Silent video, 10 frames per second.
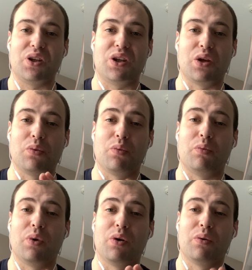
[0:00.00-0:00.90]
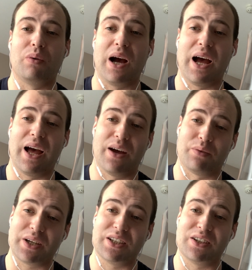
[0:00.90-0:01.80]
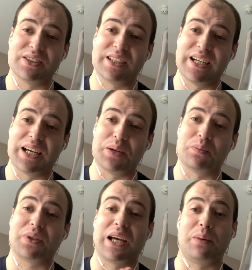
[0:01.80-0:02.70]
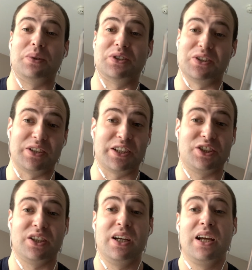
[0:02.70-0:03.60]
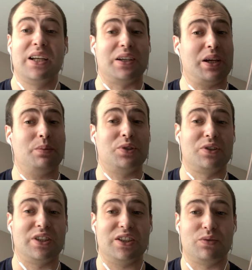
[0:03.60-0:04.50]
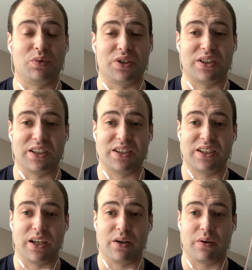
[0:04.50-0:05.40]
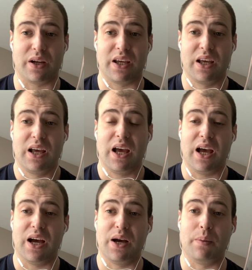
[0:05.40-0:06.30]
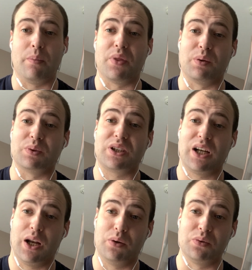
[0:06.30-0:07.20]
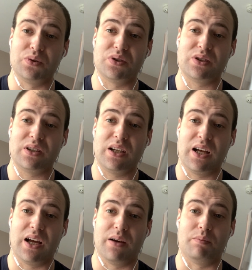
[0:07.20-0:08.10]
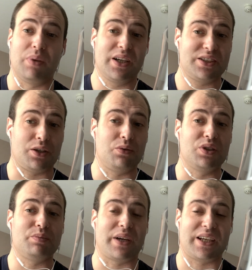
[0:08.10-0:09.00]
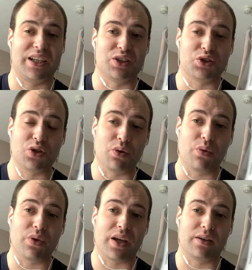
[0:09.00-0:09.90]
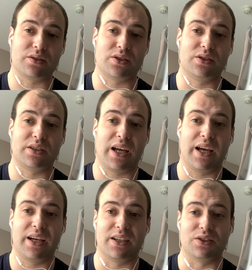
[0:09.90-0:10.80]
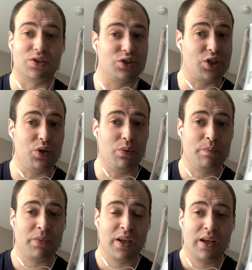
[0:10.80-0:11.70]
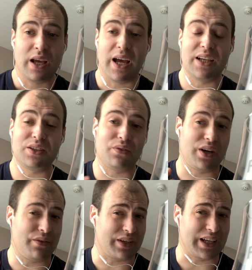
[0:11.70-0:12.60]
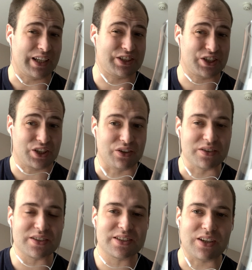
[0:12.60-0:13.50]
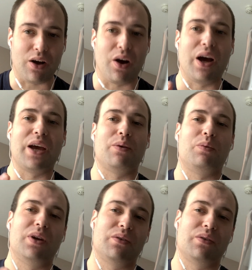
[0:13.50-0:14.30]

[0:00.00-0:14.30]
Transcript: you will recognise the name Cappadonich. Now Cappadonich was a distillery that was closed by its owners back in 2002, and if I ever get a chance, I will